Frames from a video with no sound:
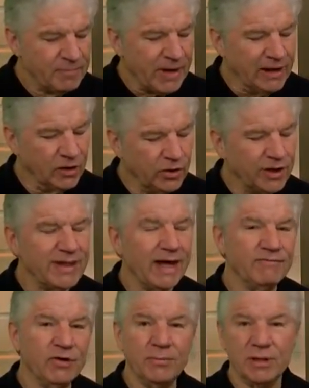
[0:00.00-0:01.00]
I look at
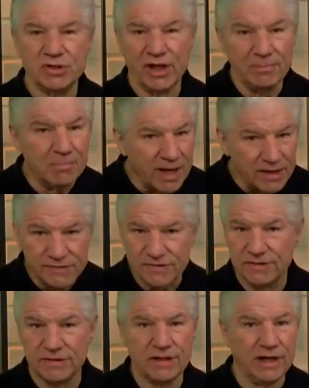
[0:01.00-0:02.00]
that very much like
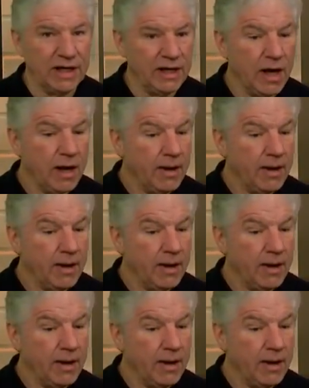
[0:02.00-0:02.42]
medicine today.